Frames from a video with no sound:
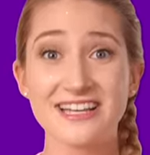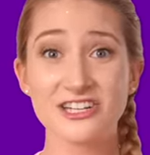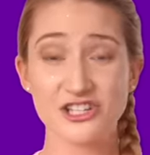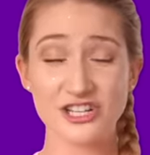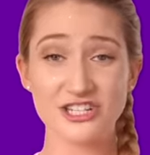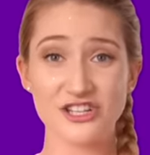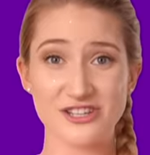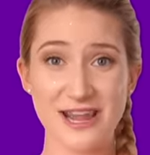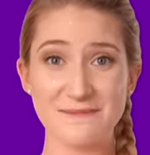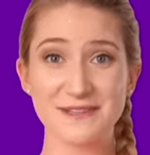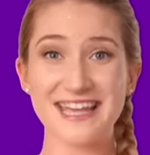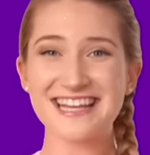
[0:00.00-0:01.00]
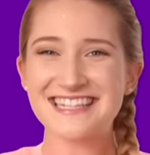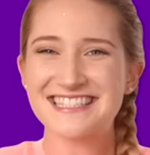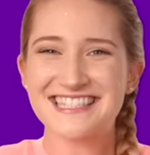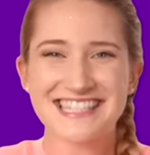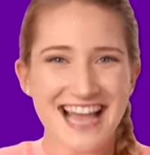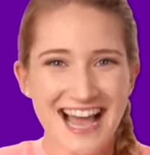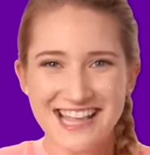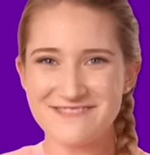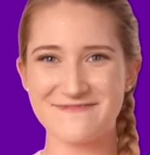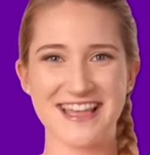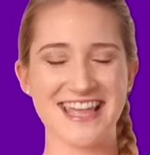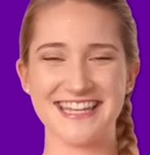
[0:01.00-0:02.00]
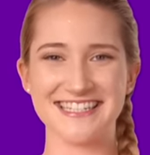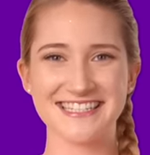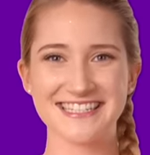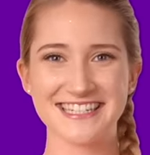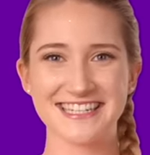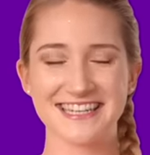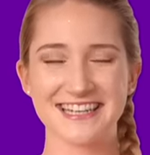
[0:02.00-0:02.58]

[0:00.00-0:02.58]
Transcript: She's shaped like a diamond!